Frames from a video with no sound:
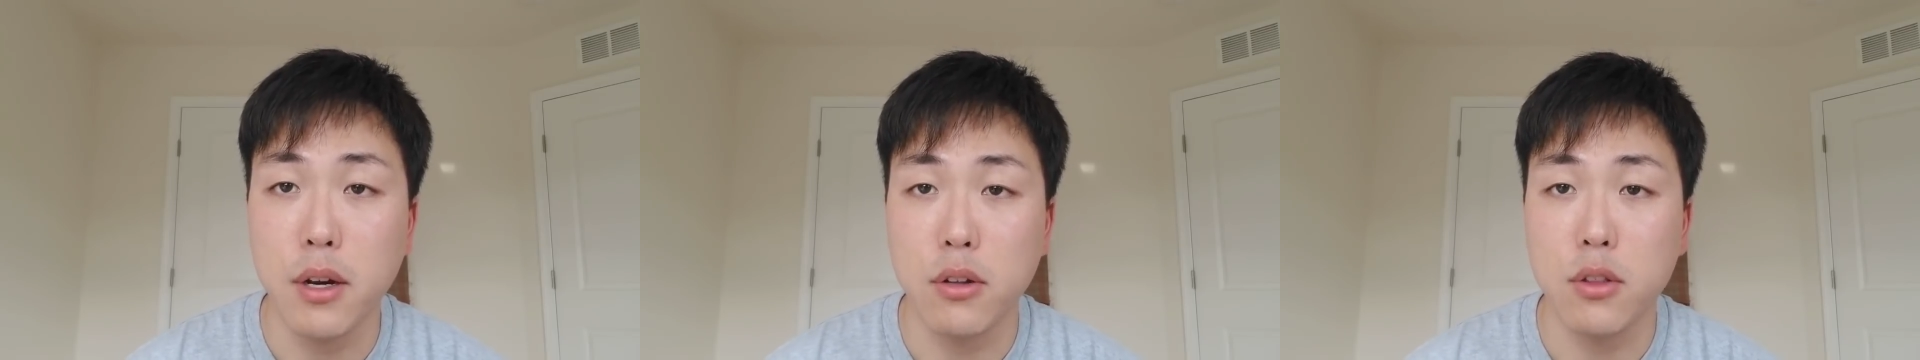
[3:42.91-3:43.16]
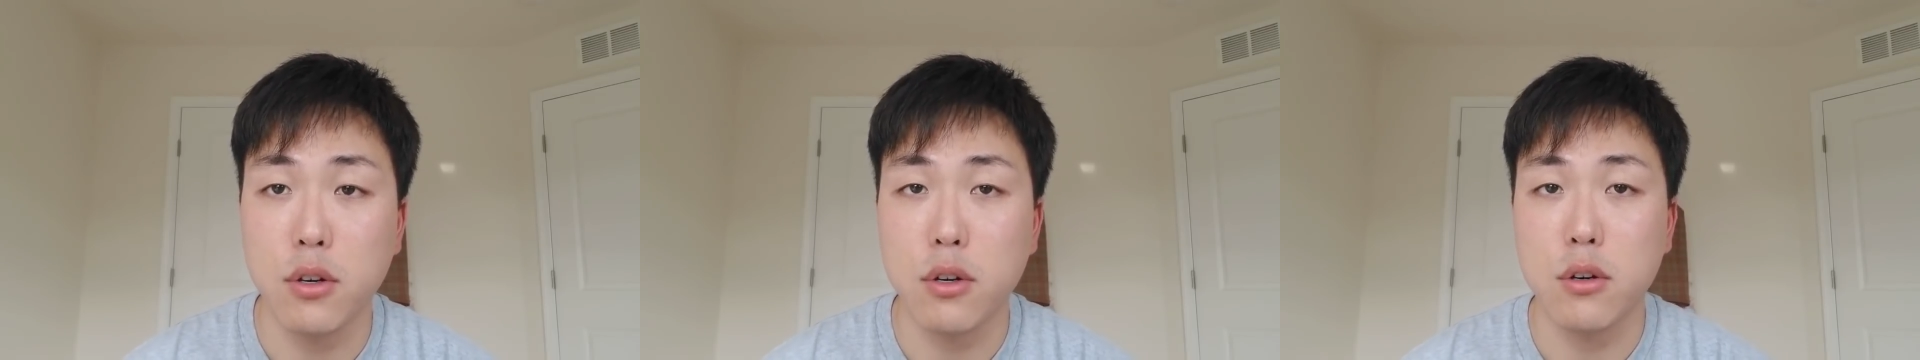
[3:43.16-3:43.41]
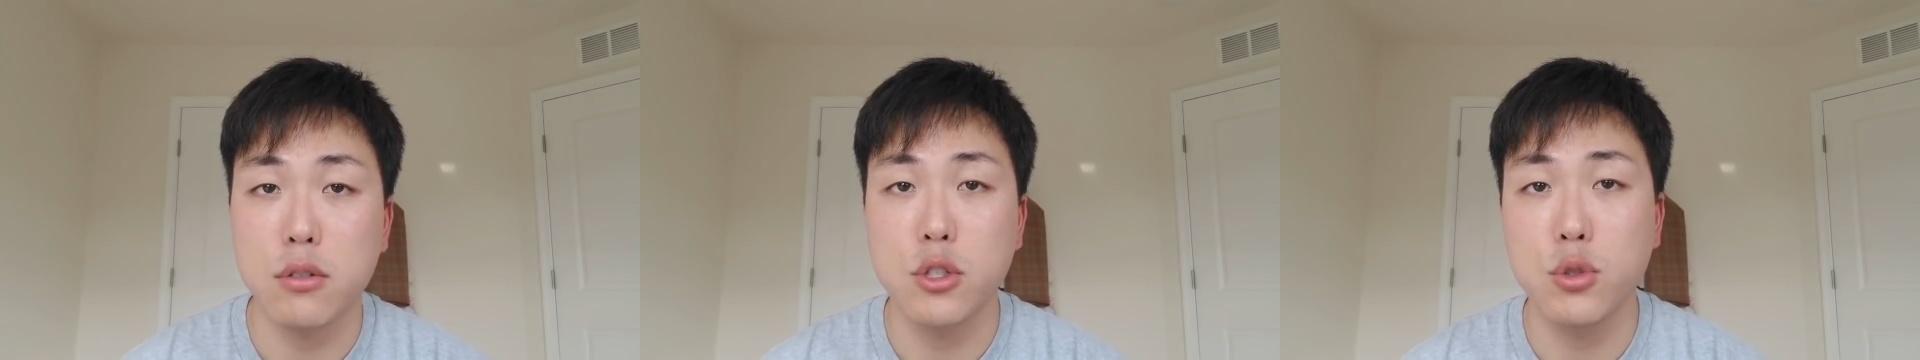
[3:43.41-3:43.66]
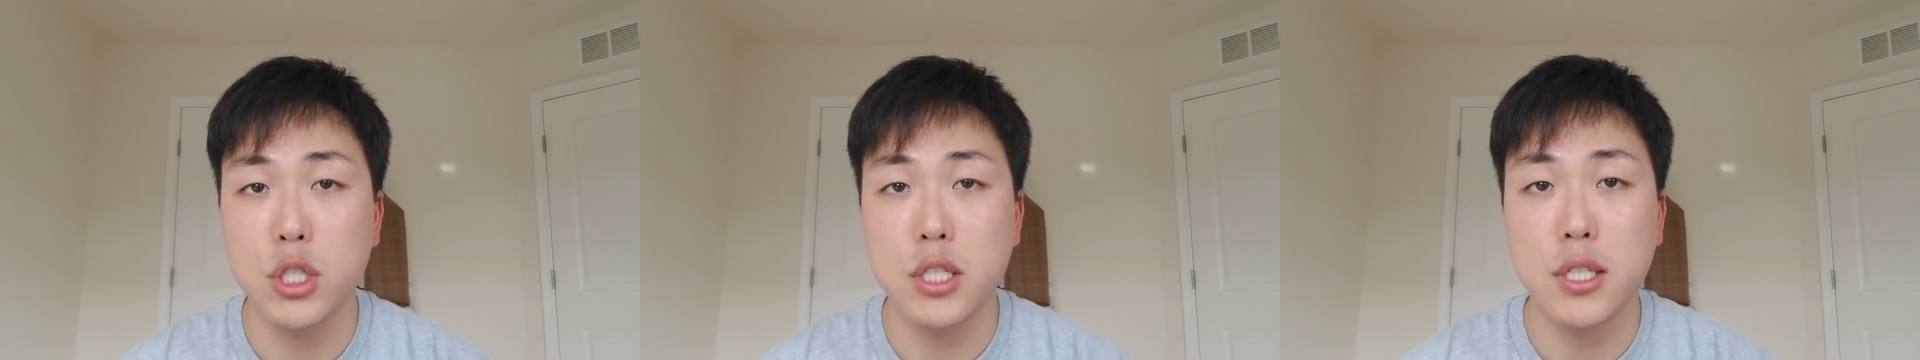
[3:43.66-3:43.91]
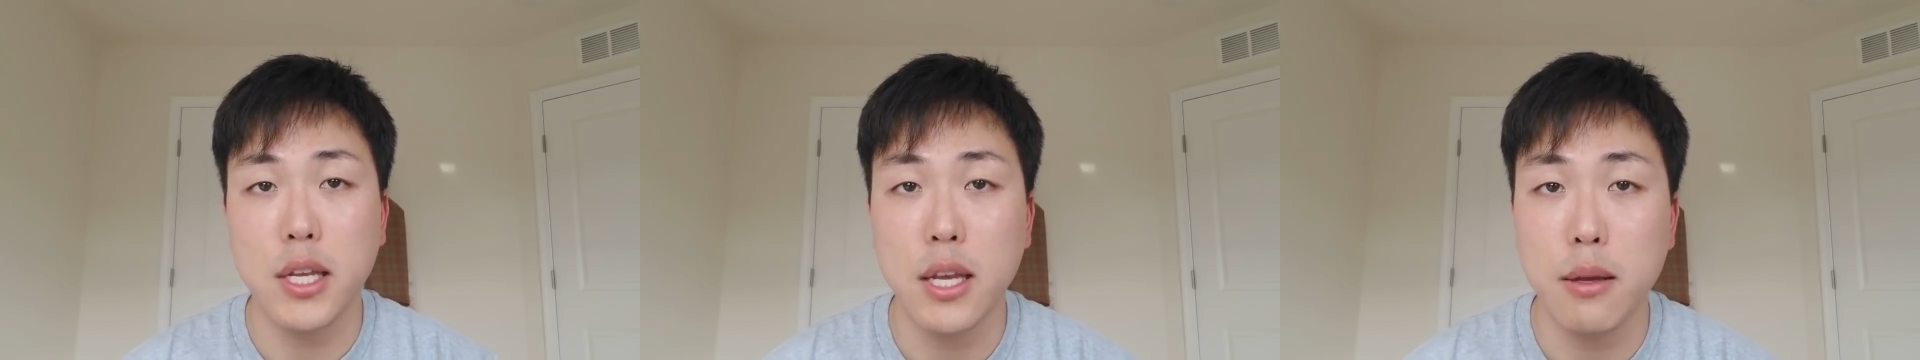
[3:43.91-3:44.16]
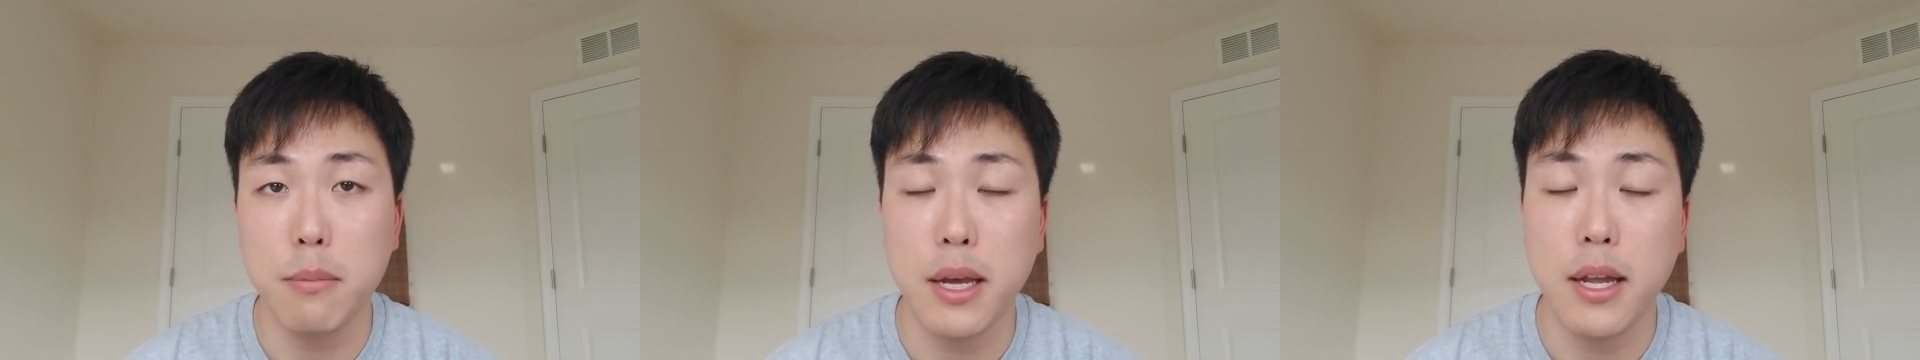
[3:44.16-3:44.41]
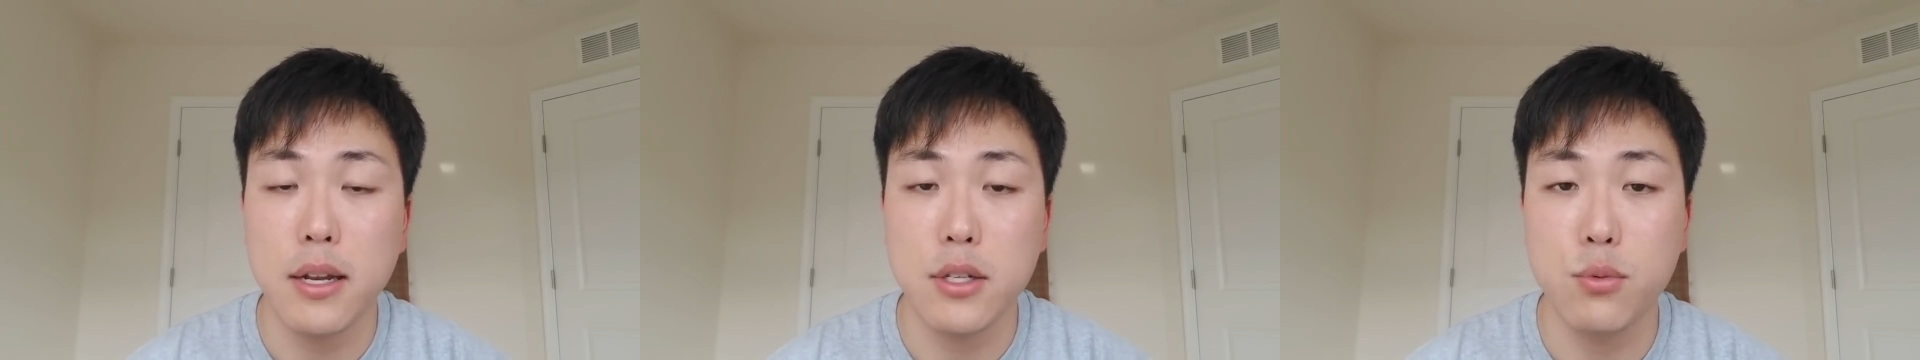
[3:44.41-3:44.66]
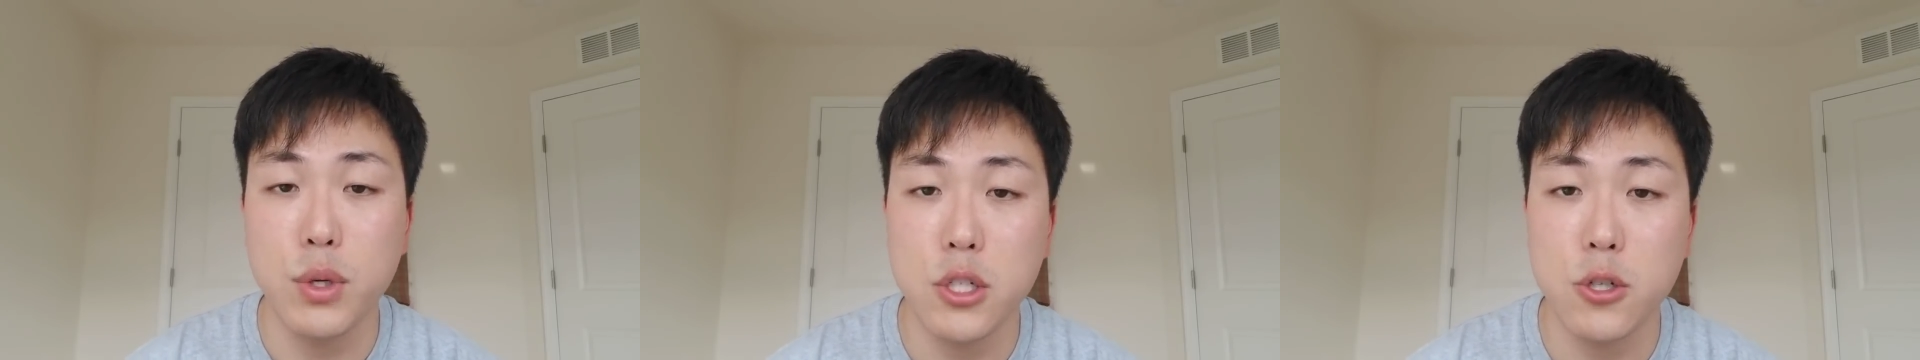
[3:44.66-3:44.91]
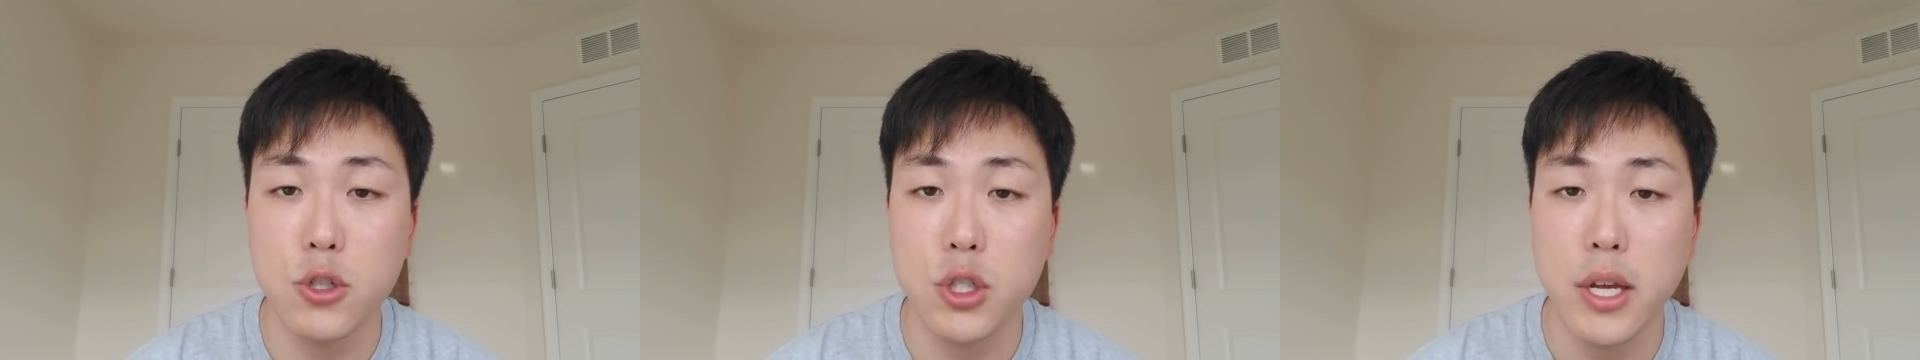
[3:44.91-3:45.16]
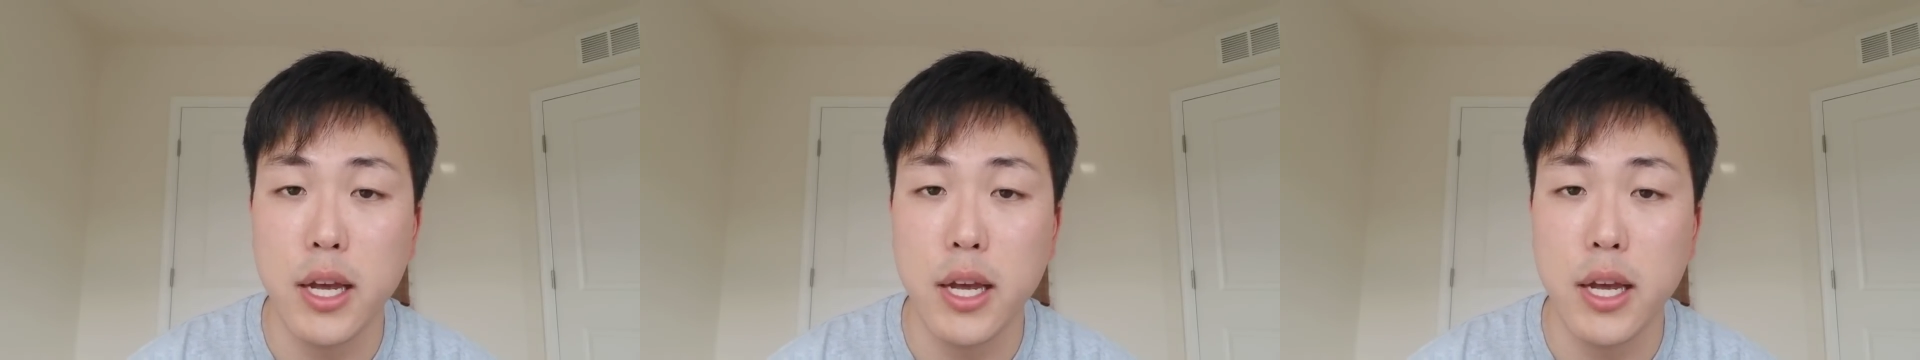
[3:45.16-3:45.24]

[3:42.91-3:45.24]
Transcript: Dr. Tsuji's team and his research